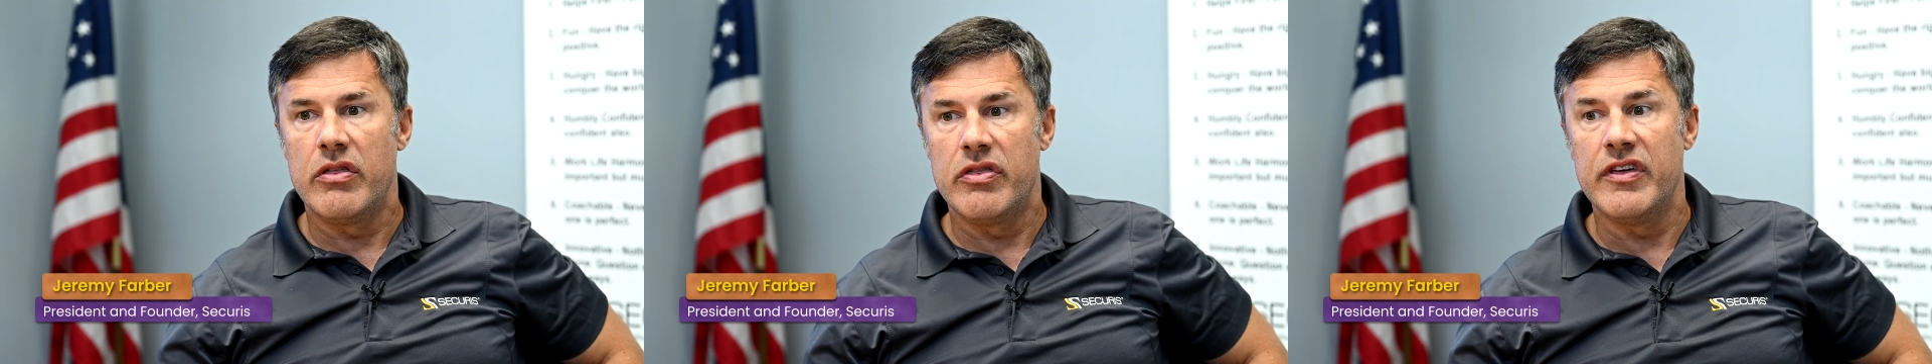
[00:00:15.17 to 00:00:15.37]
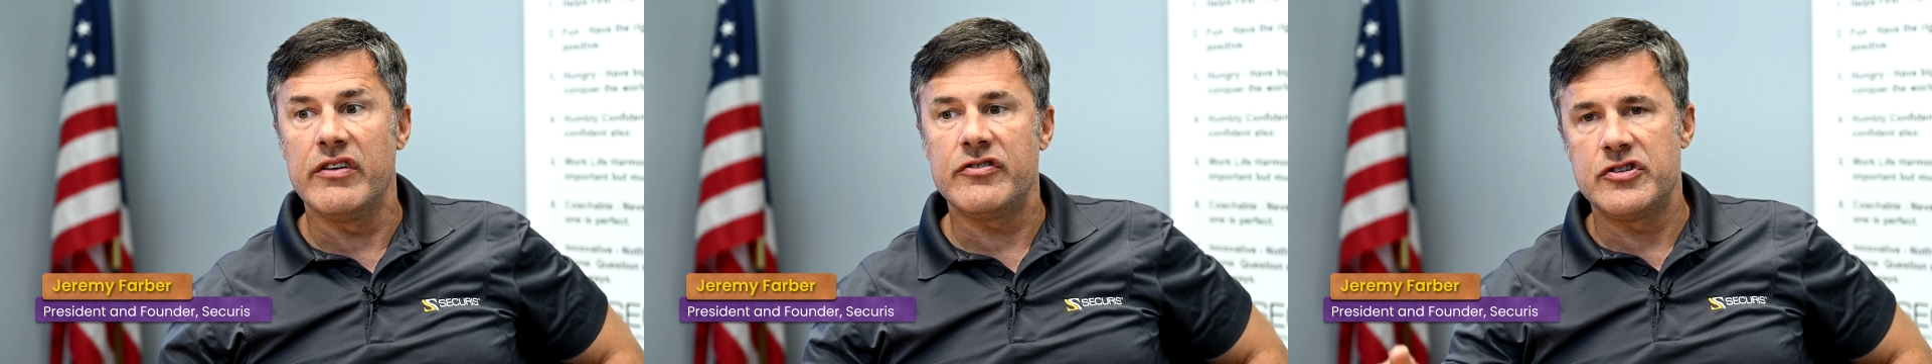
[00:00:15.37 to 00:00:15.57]

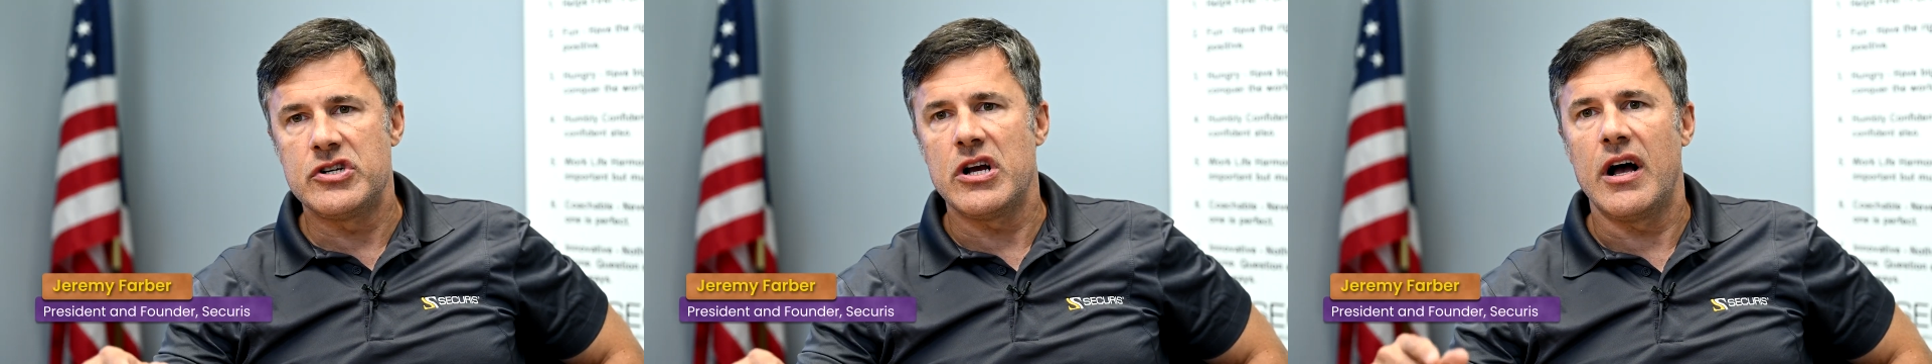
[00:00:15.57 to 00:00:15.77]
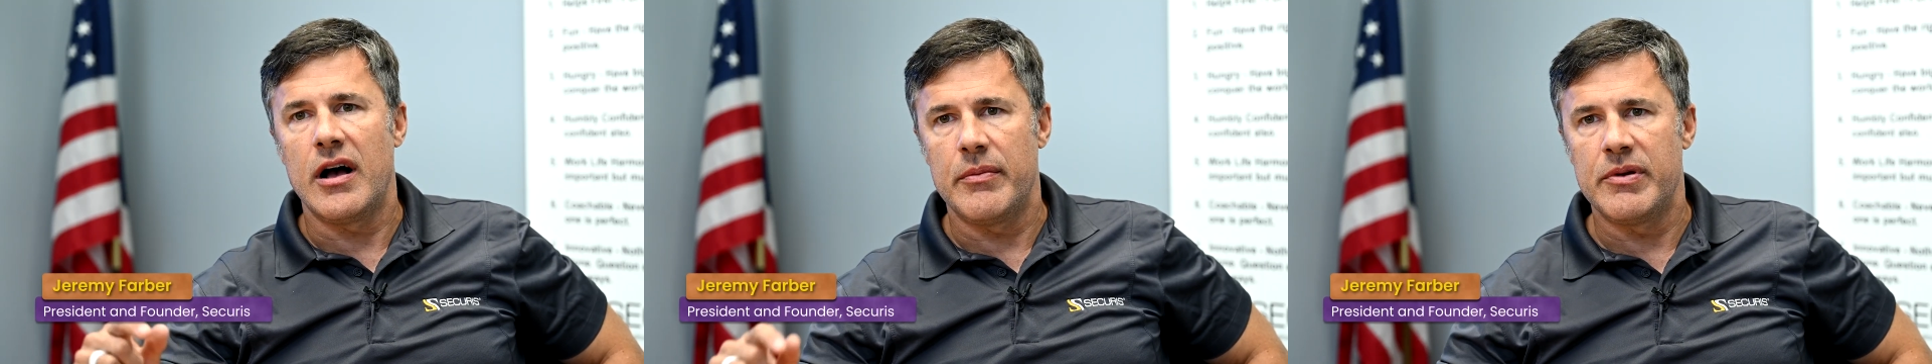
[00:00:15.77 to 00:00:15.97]
this
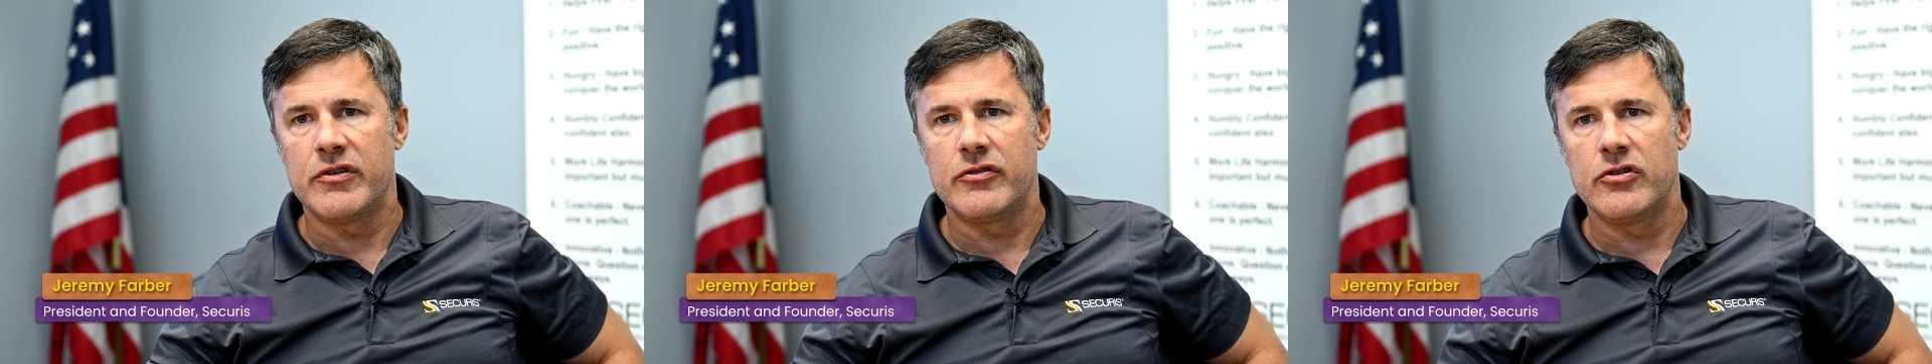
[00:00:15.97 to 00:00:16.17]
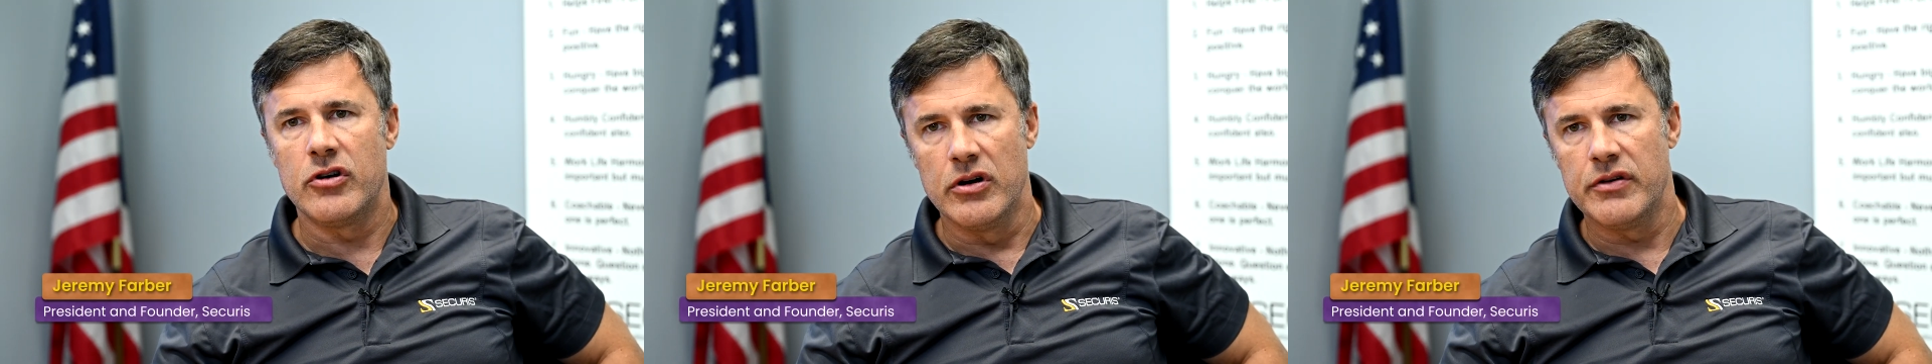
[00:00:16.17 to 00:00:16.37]
job
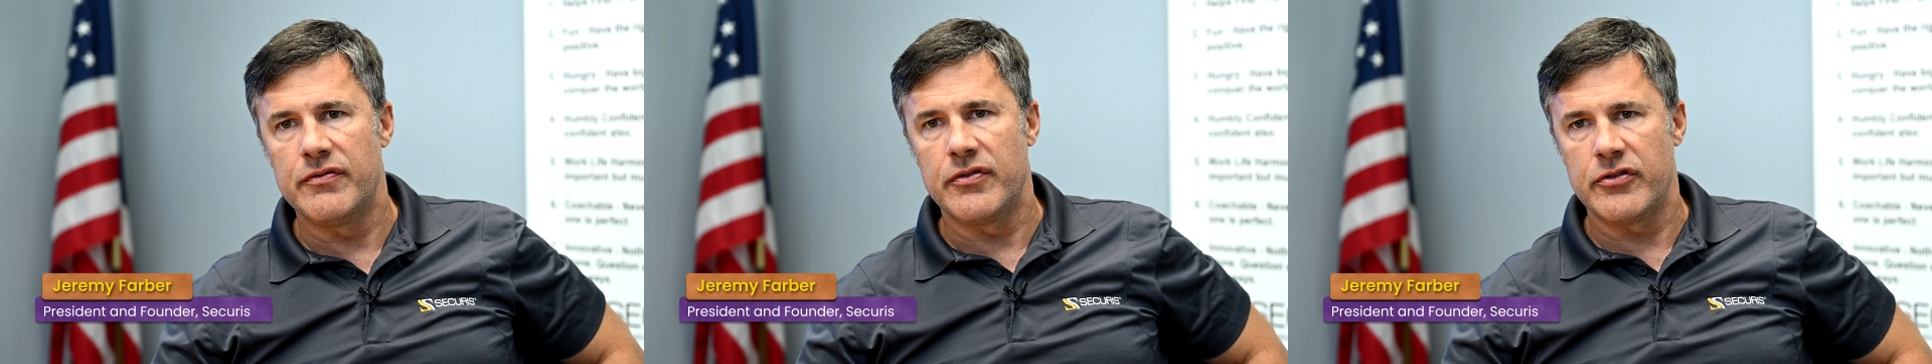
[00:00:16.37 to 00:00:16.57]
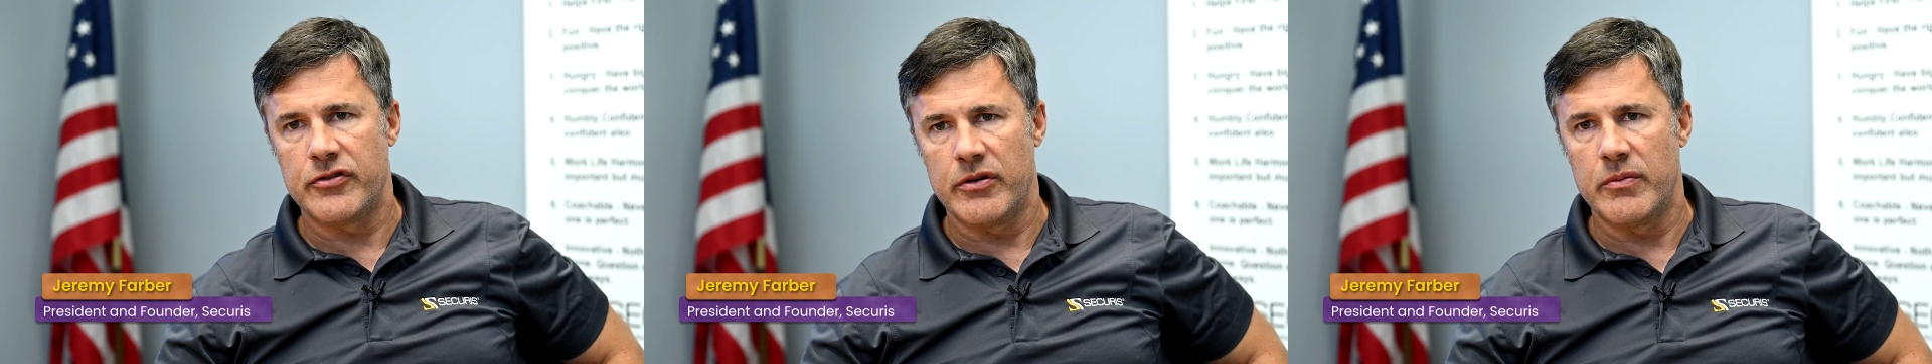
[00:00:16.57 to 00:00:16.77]
is good
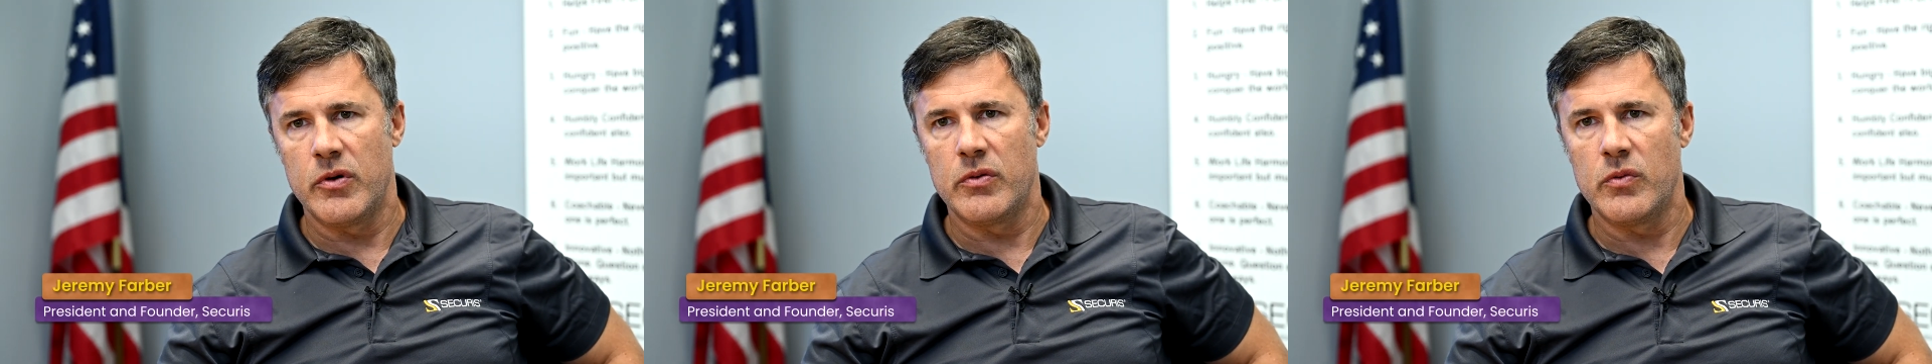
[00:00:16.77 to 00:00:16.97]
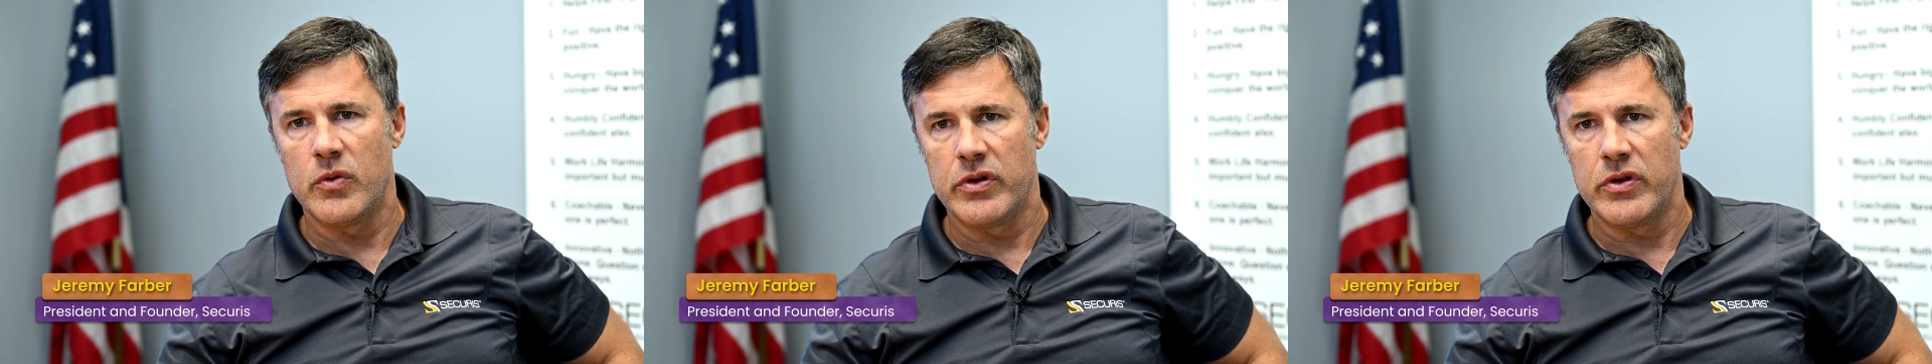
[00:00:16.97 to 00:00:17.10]
for someone